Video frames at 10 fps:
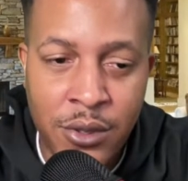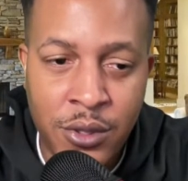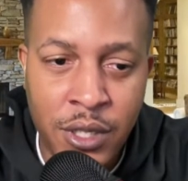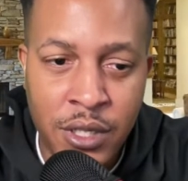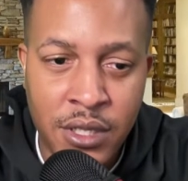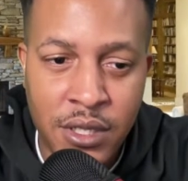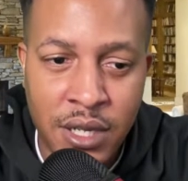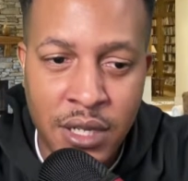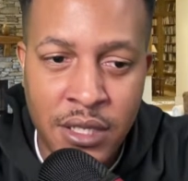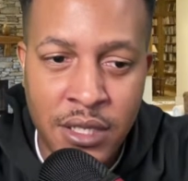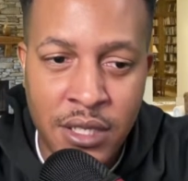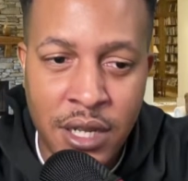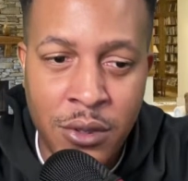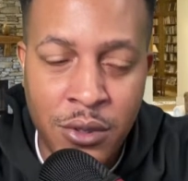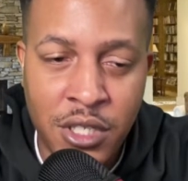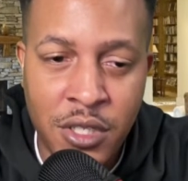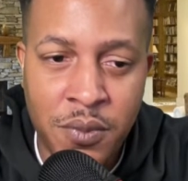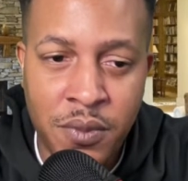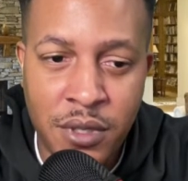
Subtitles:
trust, in a sense, I do trust